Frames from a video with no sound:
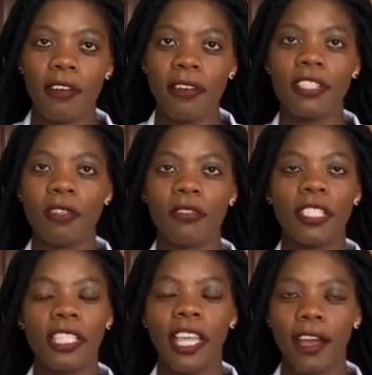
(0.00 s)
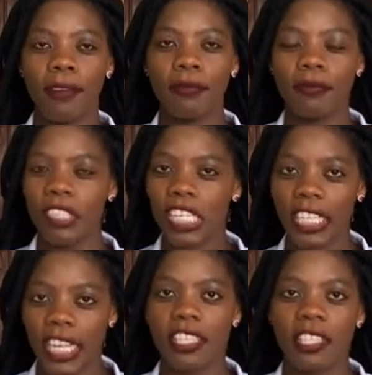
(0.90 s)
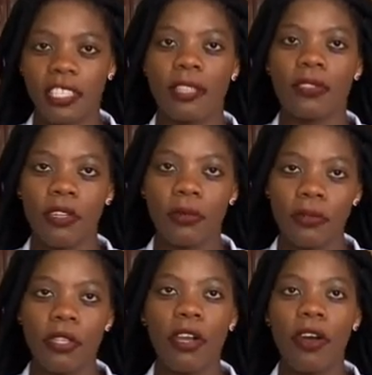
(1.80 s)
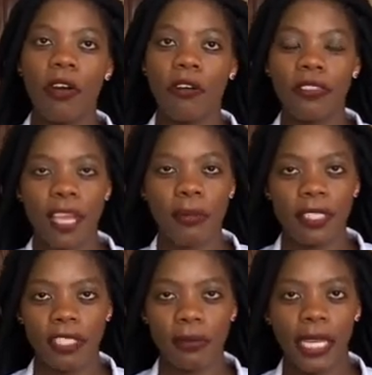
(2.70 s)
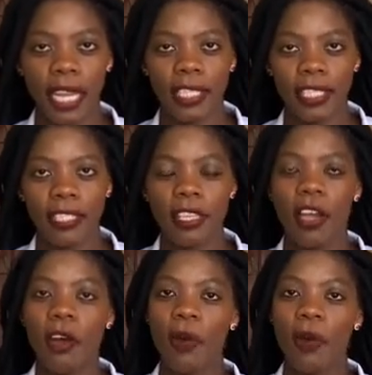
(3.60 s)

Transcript: First of all, there are three classic symptoms of diabetes mellitus.